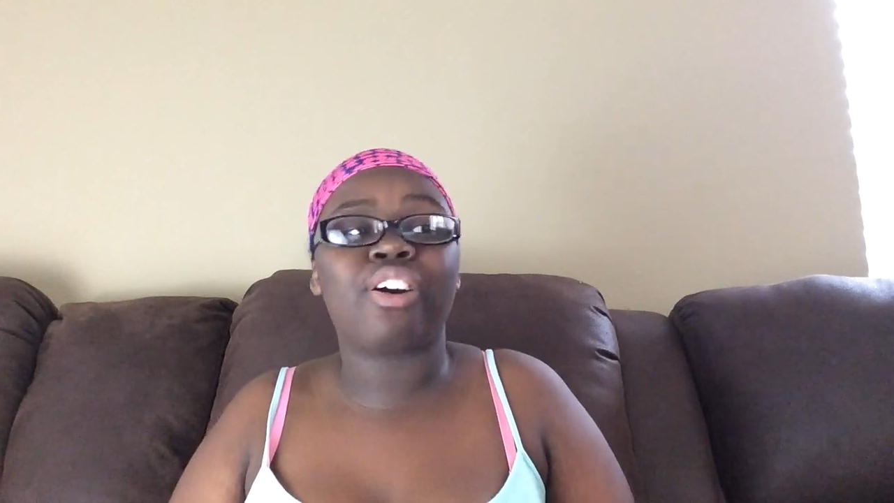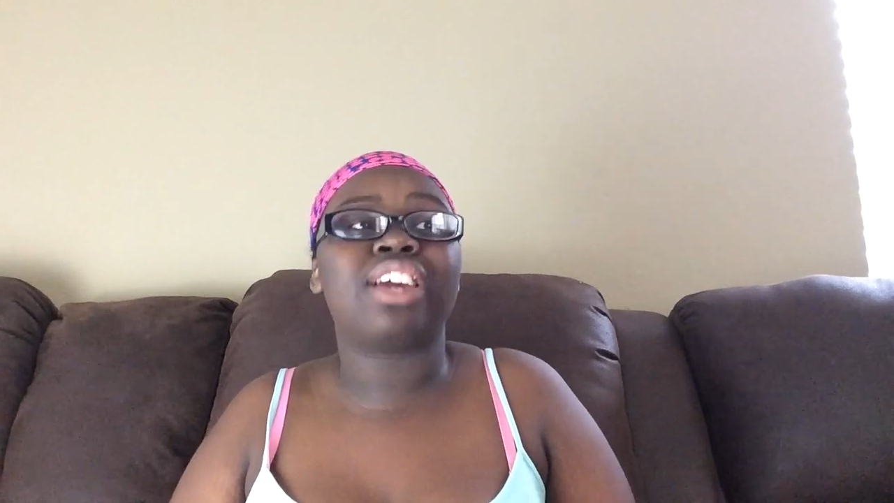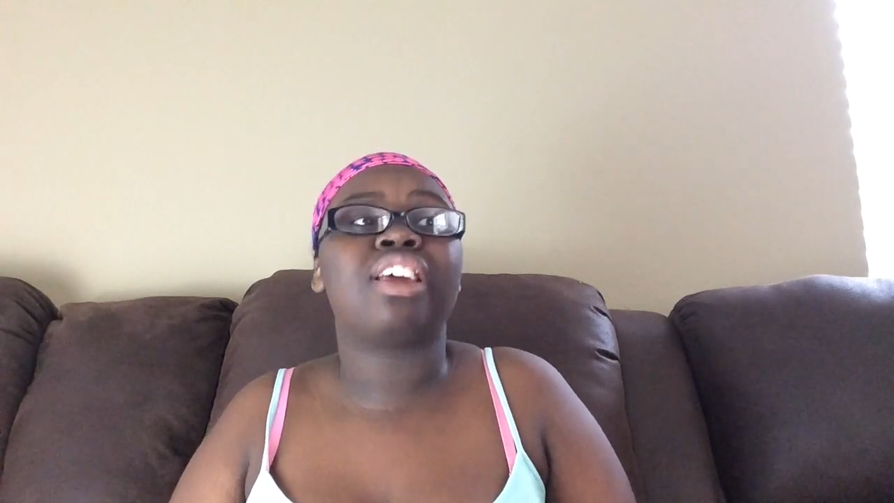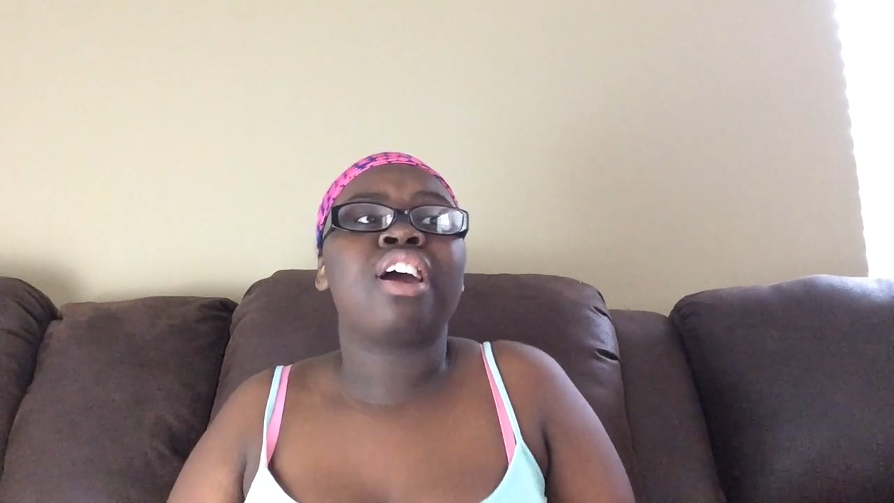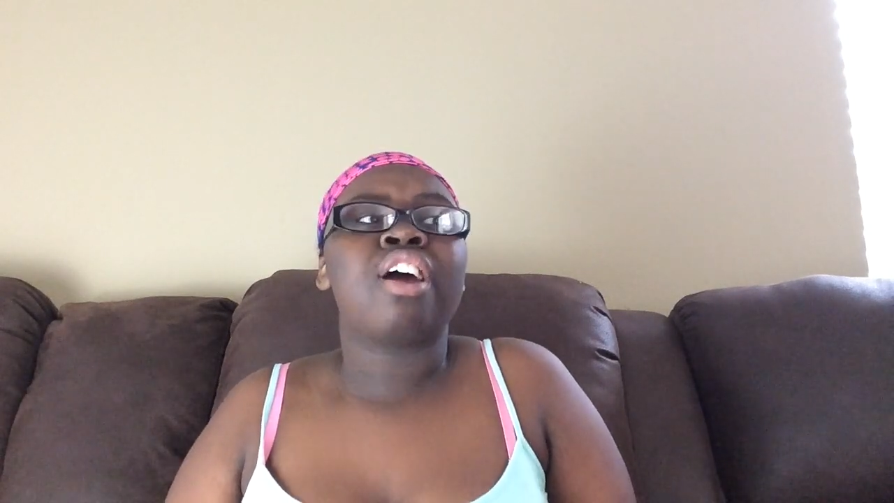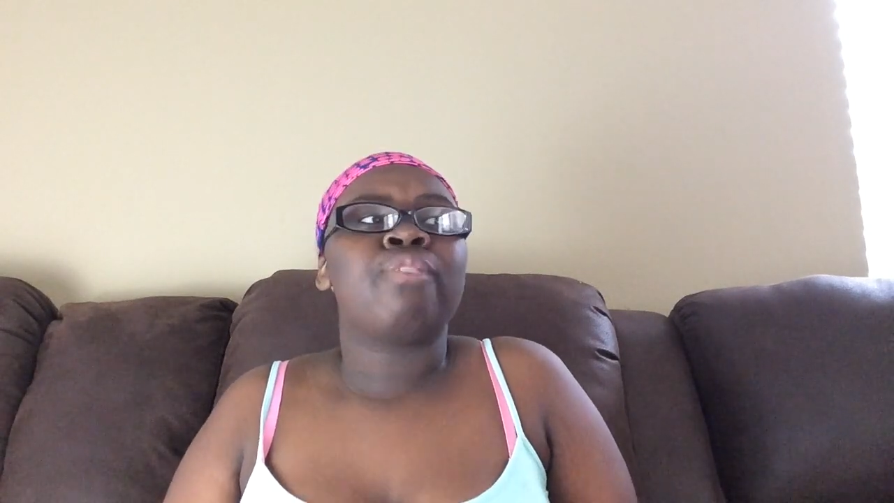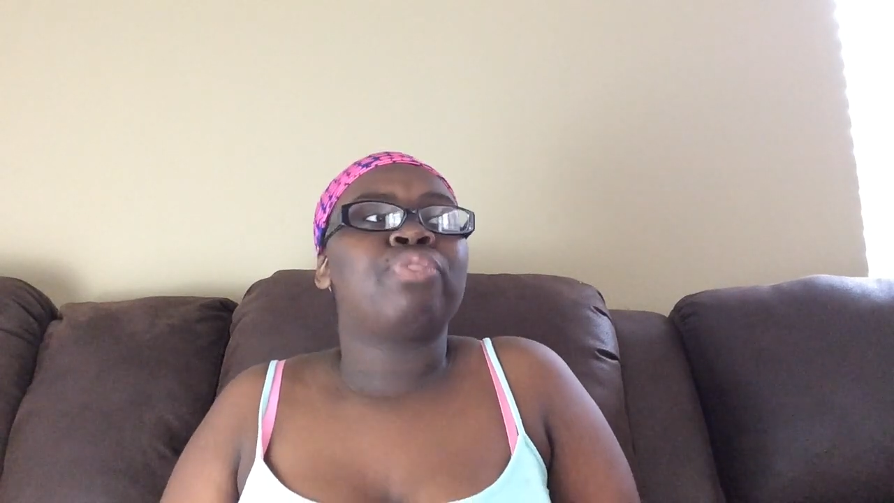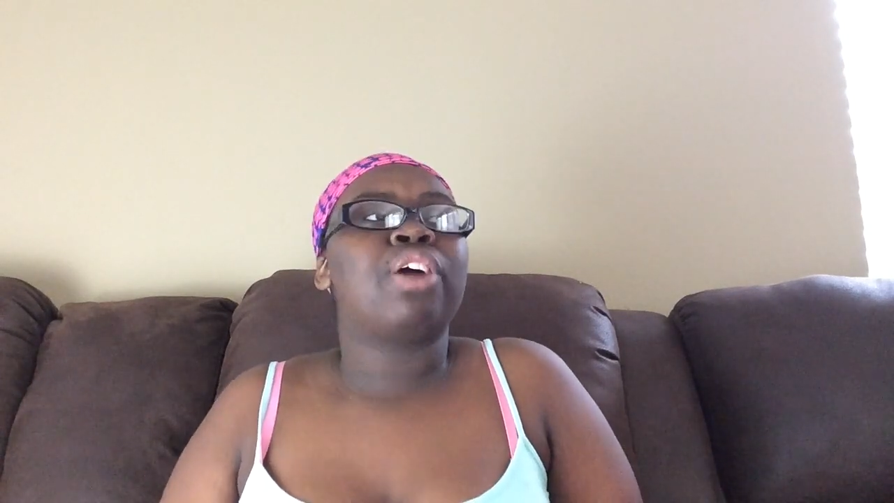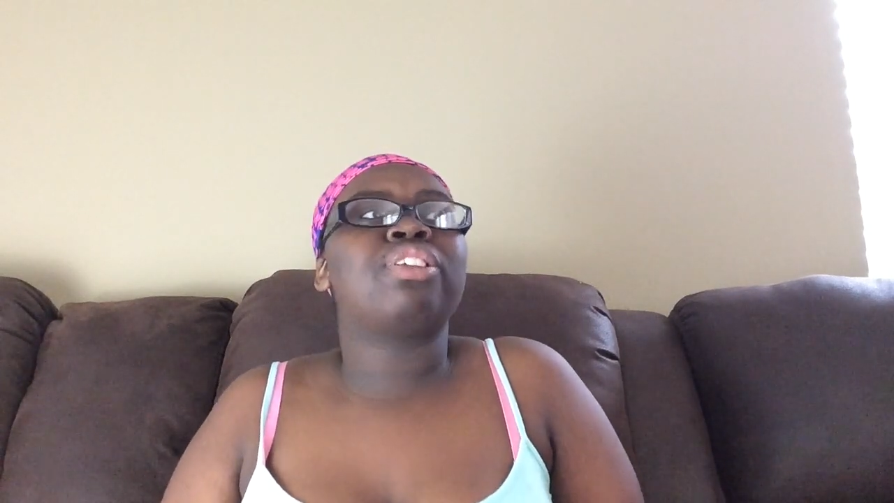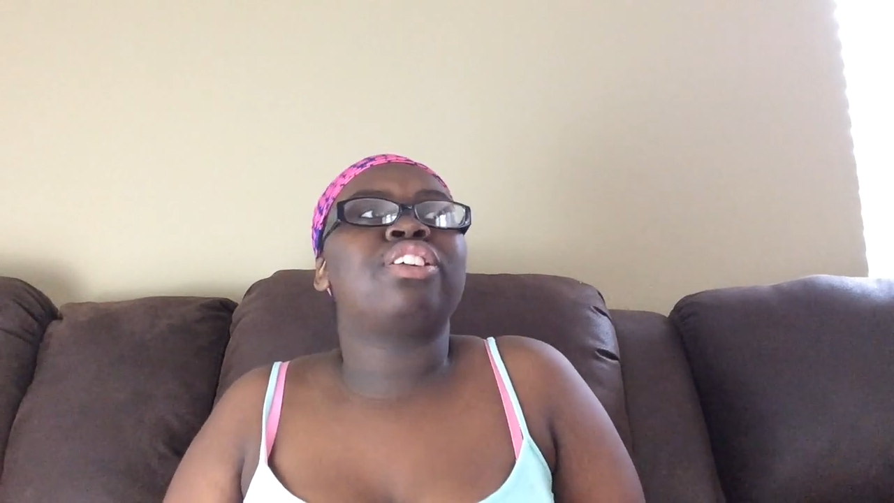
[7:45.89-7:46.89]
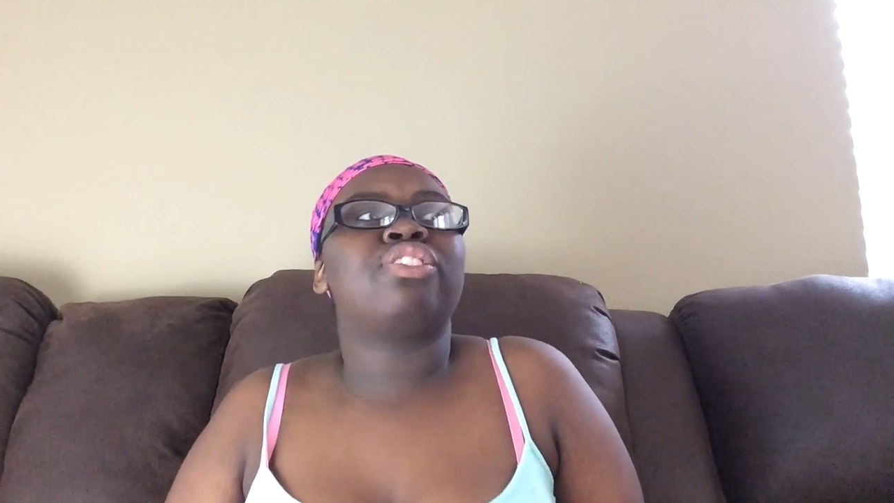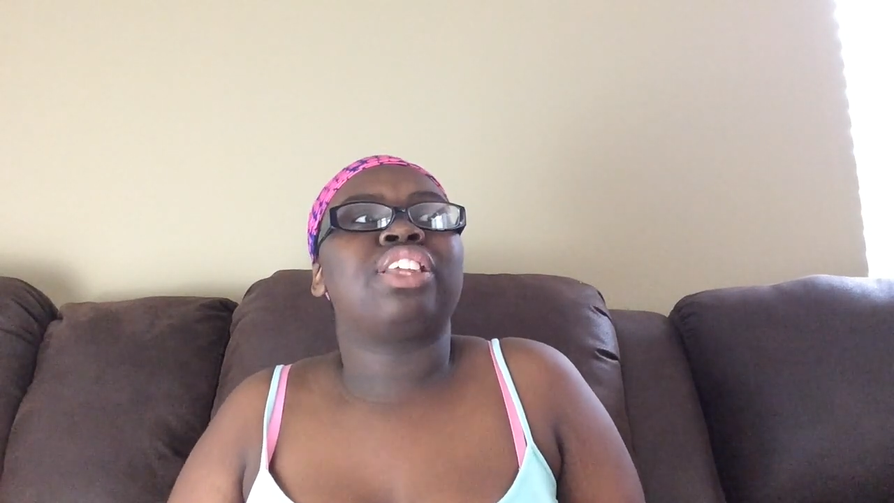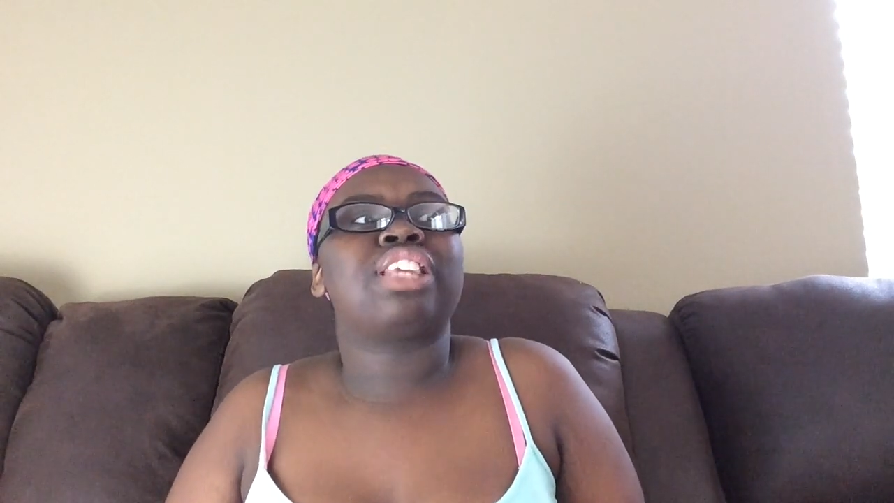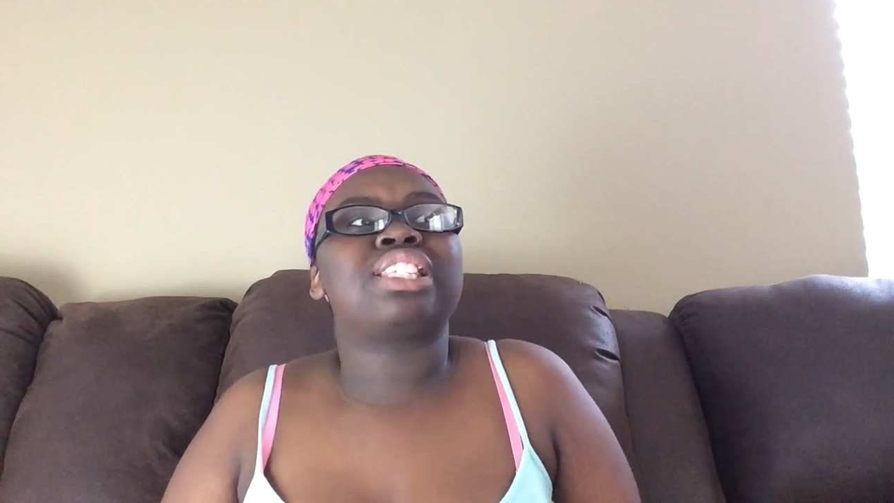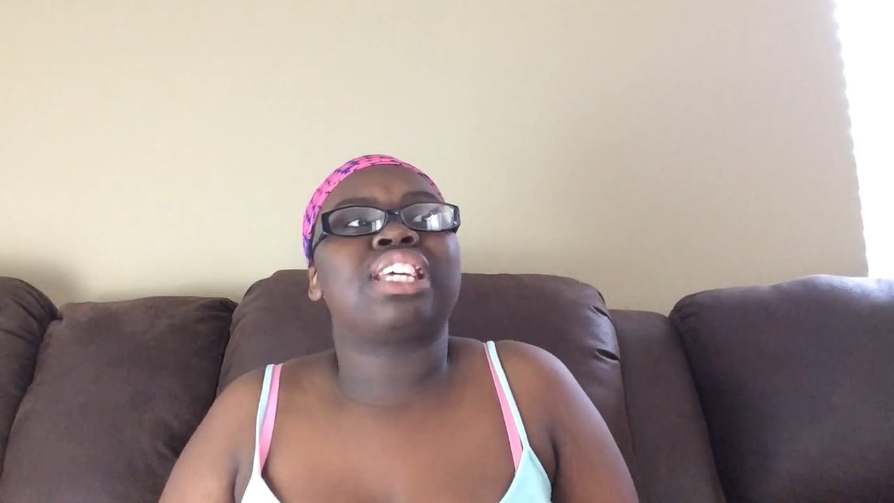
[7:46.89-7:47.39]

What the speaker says: And I really don't think that's